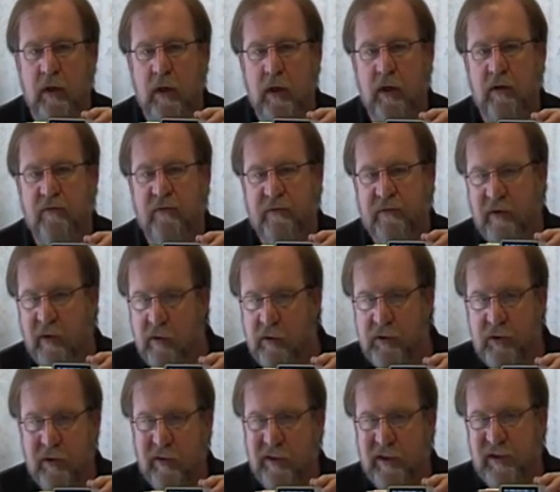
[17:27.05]
That
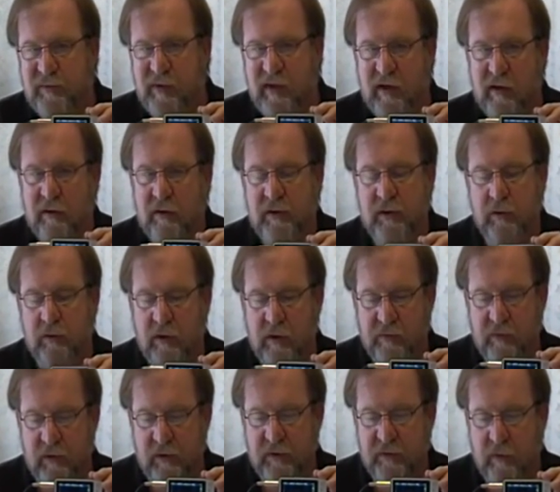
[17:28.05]
functionally speaking, there's no
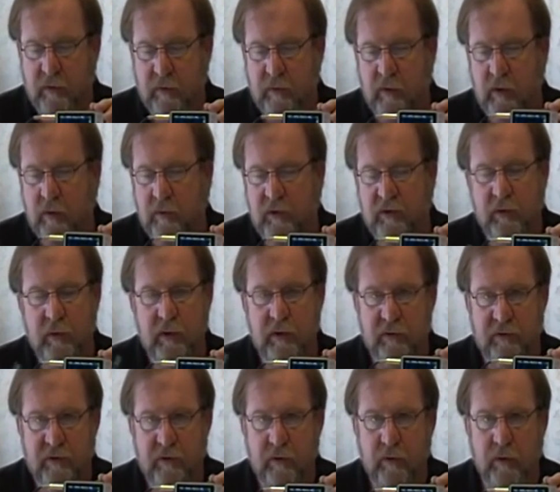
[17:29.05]
difference
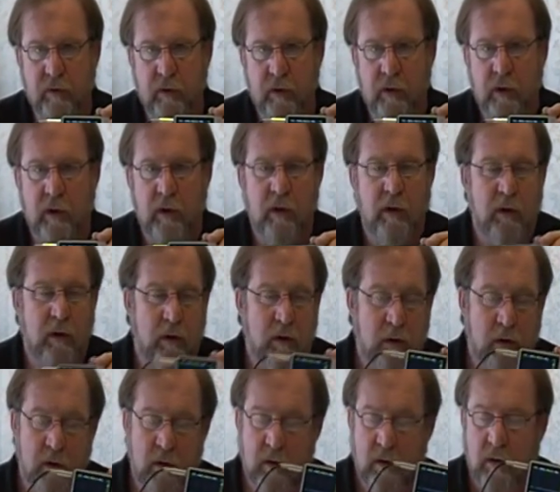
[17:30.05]
between the two.
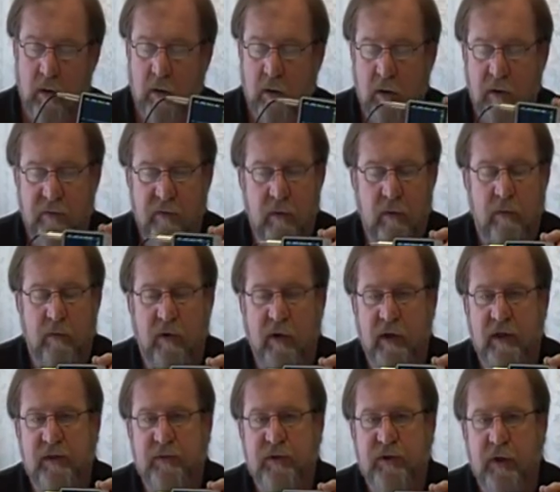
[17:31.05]
If you're a
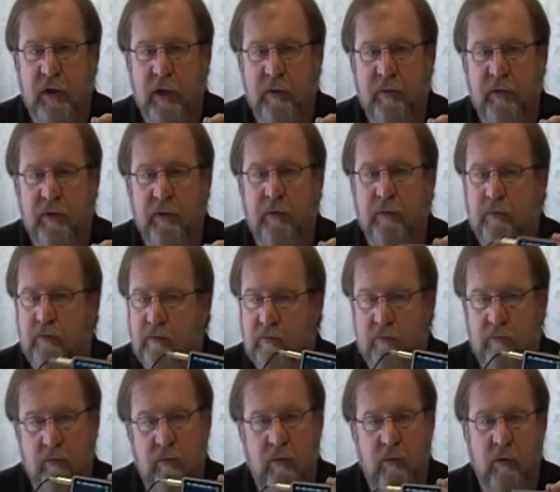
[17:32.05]
price shopper,
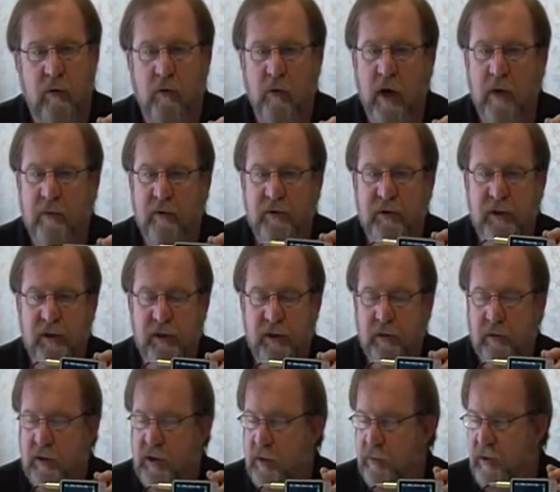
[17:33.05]
grab your
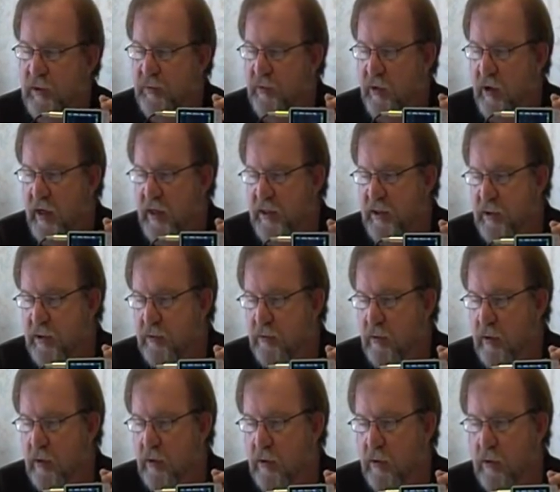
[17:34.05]
cheapest
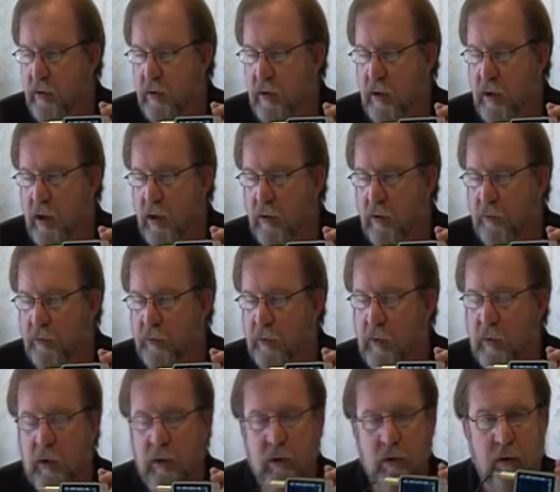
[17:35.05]
price and you're good to go.
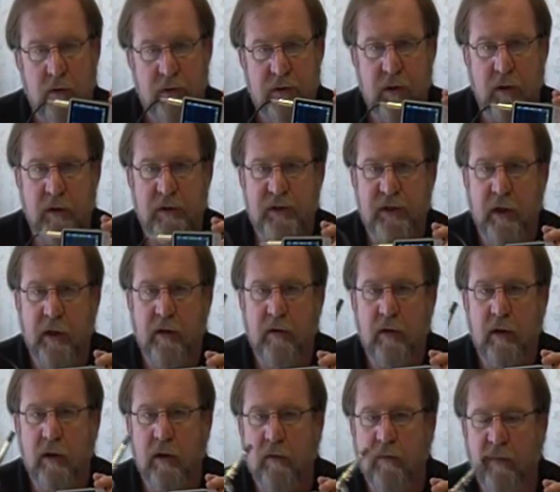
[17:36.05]
So let's
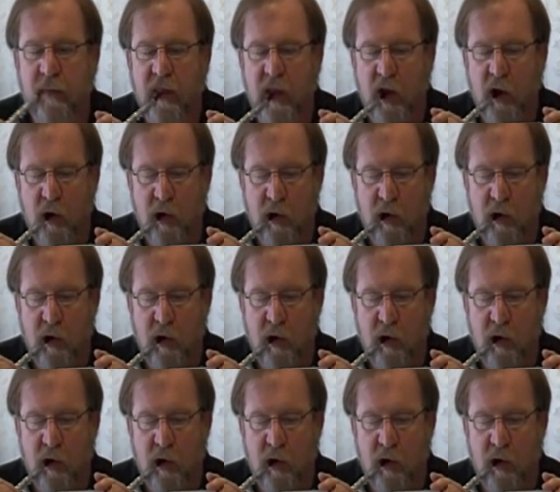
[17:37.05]
take a look.